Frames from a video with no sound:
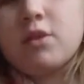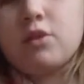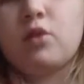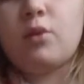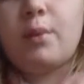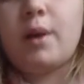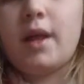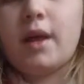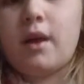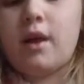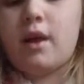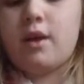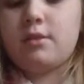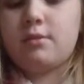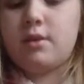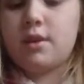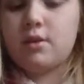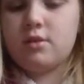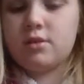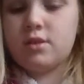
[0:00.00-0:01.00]
So about guys,
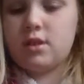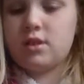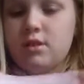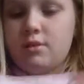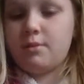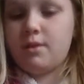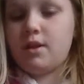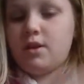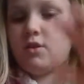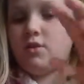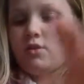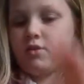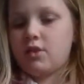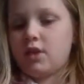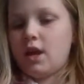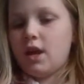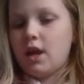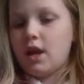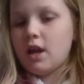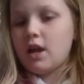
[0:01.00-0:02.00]
my little sister being
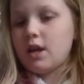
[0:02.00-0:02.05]
naughty.